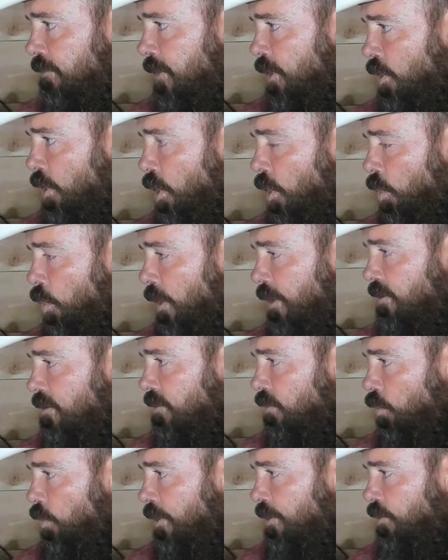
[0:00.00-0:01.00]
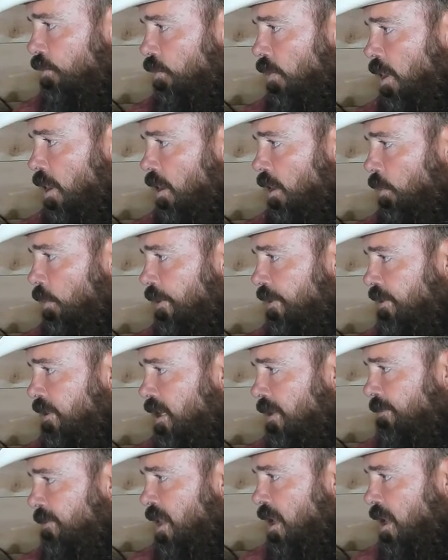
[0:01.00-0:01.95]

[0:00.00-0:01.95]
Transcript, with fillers: you know, what's what's wrong with them?